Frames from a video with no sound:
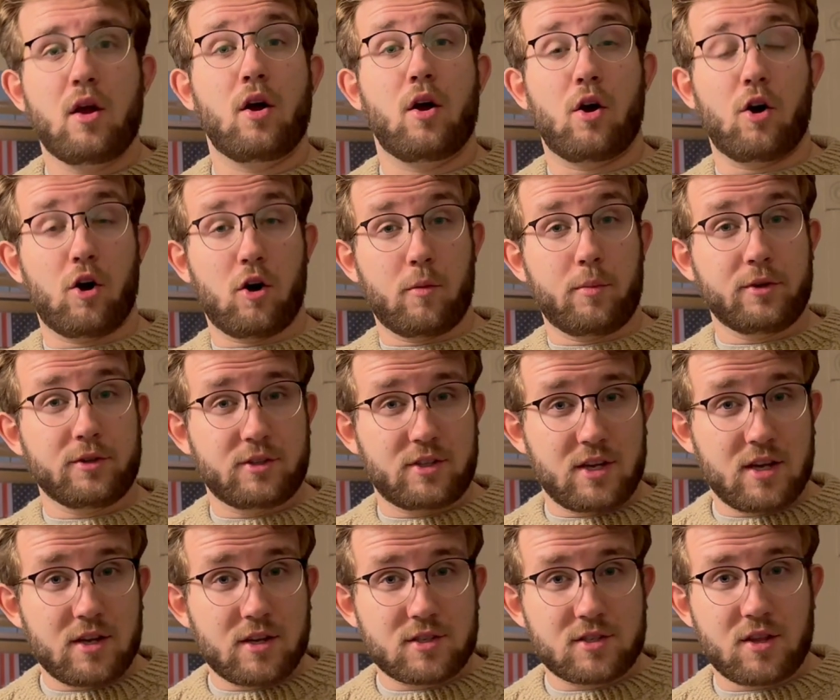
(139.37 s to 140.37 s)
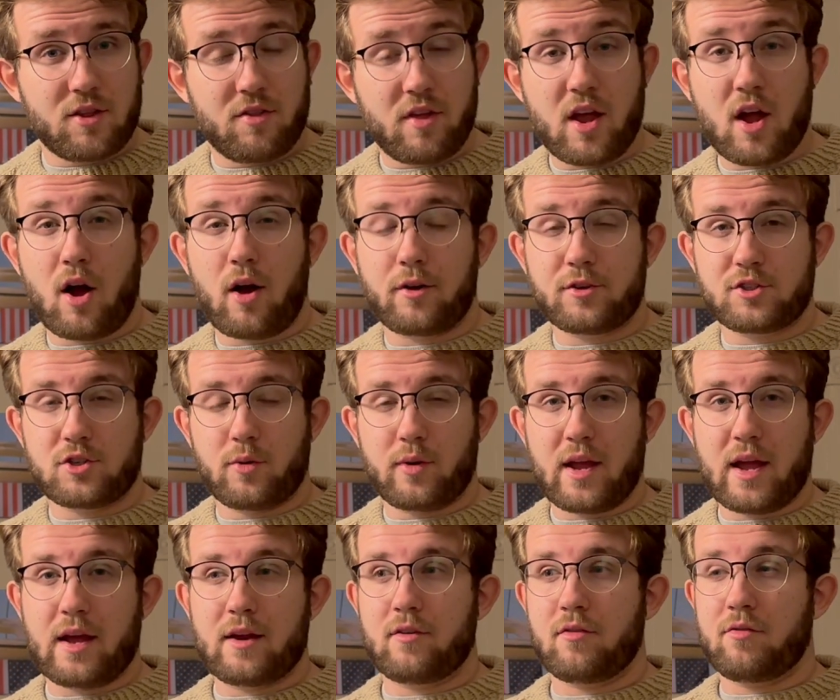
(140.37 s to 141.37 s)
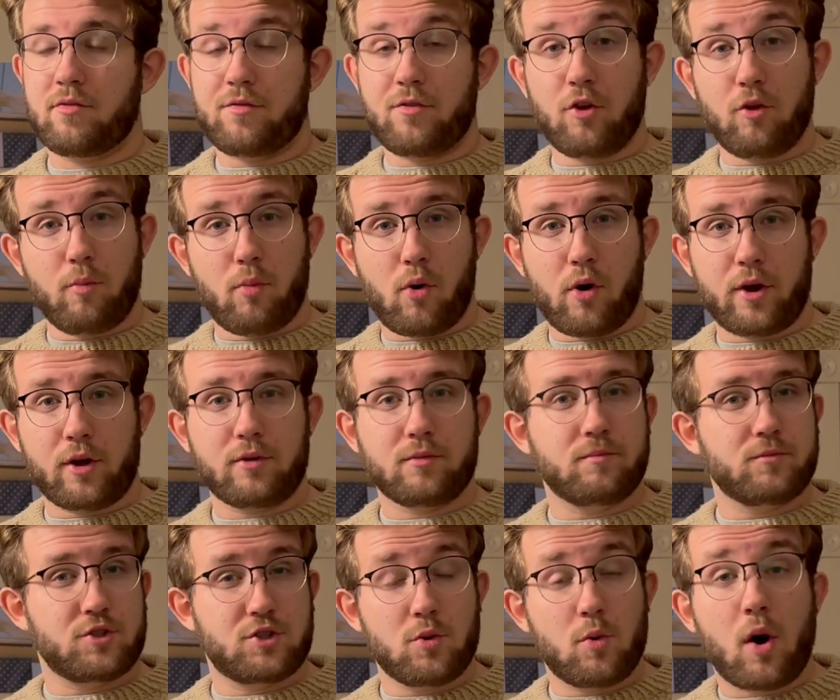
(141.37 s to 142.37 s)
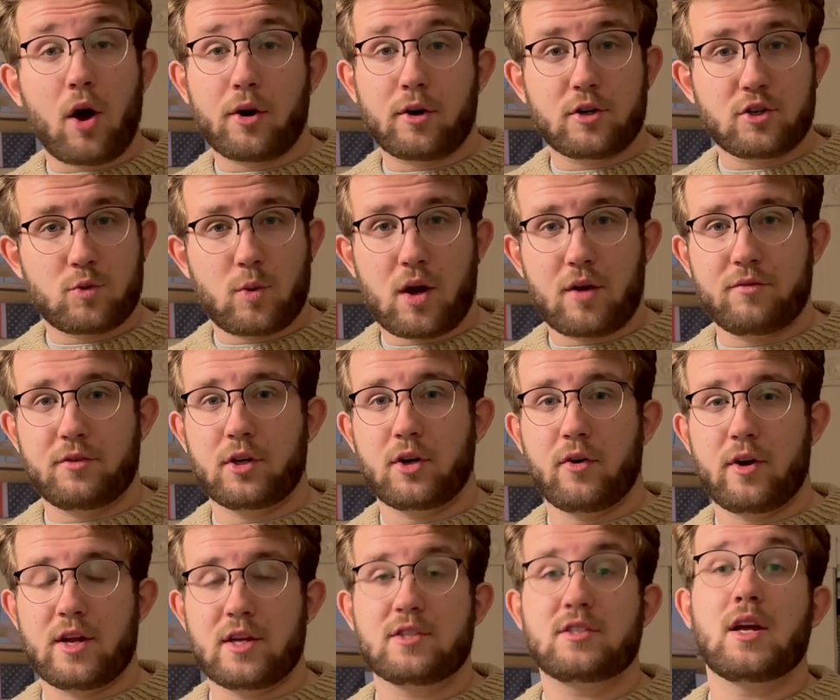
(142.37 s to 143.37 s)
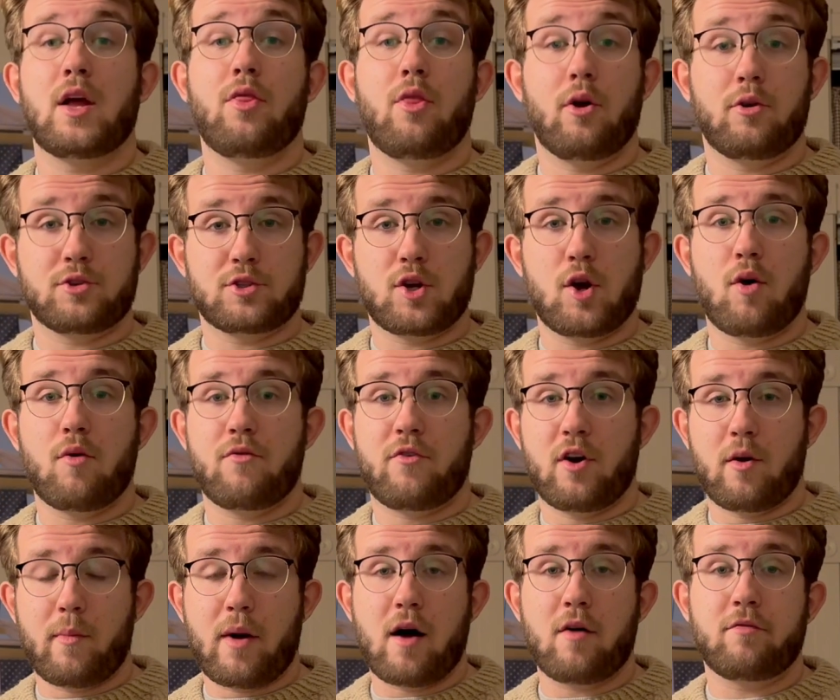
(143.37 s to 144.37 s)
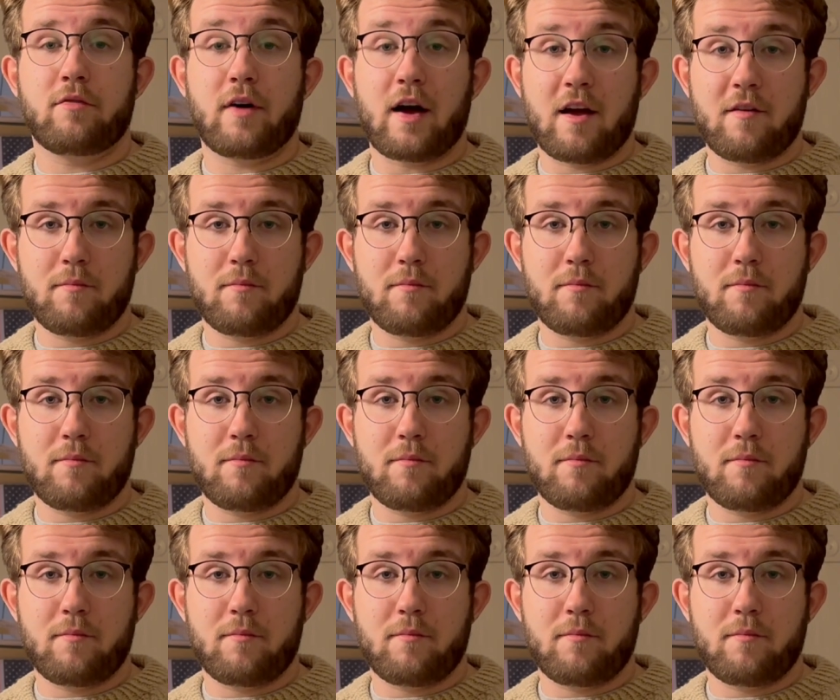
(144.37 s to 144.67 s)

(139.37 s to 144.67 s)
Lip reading: Herbal teas, they also get full boil, 212 degrees, and those go for about 5